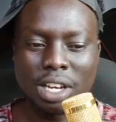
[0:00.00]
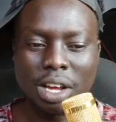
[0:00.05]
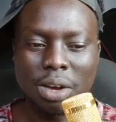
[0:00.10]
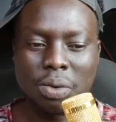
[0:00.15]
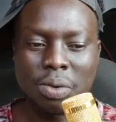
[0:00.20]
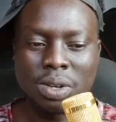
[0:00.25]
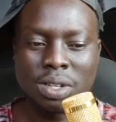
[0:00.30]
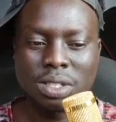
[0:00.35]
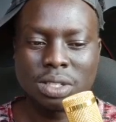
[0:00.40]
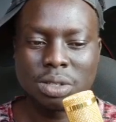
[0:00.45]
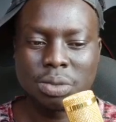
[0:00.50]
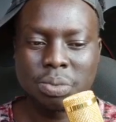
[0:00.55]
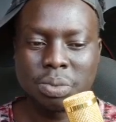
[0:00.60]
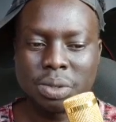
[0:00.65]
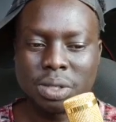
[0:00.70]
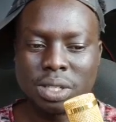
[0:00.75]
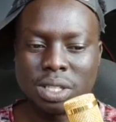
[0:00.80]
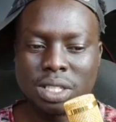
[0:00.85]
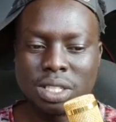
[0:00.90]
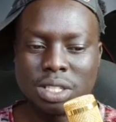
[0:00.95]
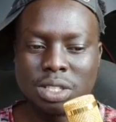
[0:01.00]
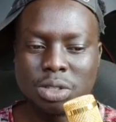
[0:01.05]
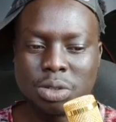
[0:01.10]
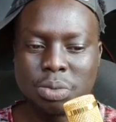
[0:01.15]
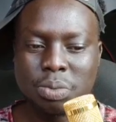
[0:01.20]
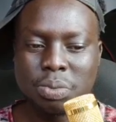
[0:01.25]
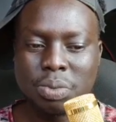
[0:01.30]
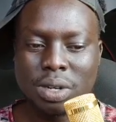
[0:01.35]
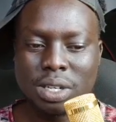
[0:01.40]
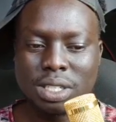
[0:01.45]
Like once you put this, you
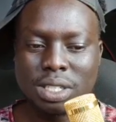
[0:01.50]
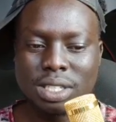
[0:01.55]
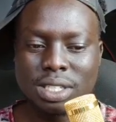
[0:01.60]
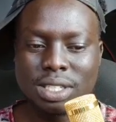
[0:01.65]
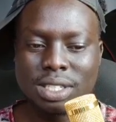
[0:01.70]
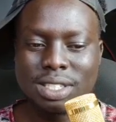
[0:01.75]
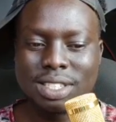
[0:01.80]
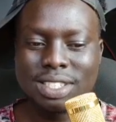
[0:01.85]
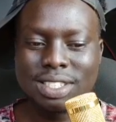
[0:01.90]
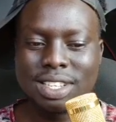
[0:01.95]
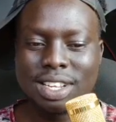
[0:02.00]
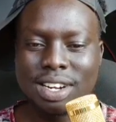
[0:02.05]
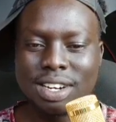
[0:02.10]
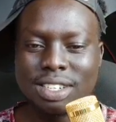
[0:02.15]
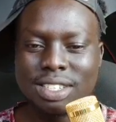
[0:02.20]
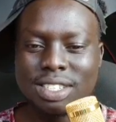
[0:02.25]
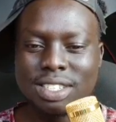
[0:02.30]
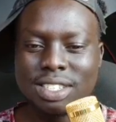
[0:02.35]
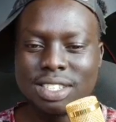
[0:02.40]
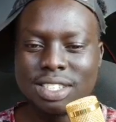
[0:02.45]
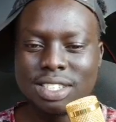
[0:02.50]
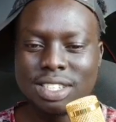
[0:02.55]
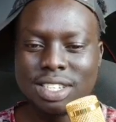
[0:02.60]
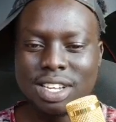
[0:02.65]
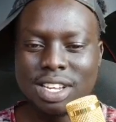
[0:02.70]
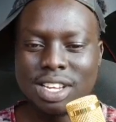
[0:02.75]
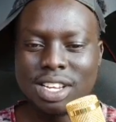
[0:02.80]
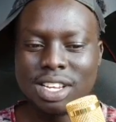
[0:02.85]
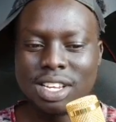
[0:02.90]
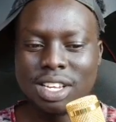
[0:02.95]
purchase the starter tier,
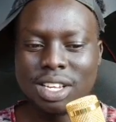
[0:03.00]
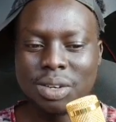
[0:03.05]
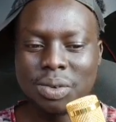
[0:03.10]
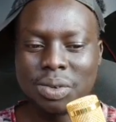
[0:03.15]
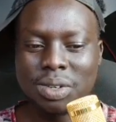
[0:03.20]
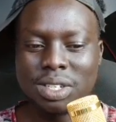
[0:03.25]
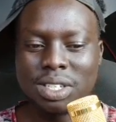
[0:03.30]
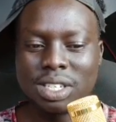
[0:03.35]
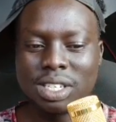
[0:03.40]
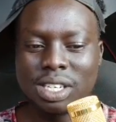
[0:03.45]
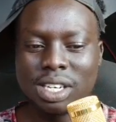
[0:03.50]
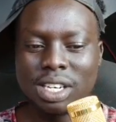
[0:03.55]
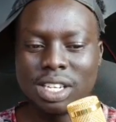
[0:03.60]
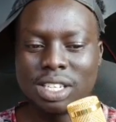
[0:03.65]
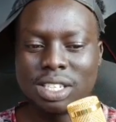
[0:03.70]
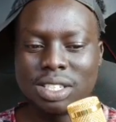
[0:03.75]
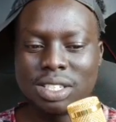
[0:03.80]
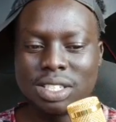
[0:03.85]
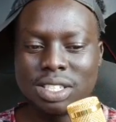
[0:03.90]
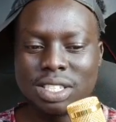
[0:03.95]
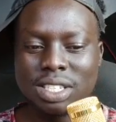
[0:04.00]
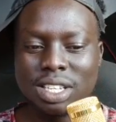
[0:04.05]
and when you click, you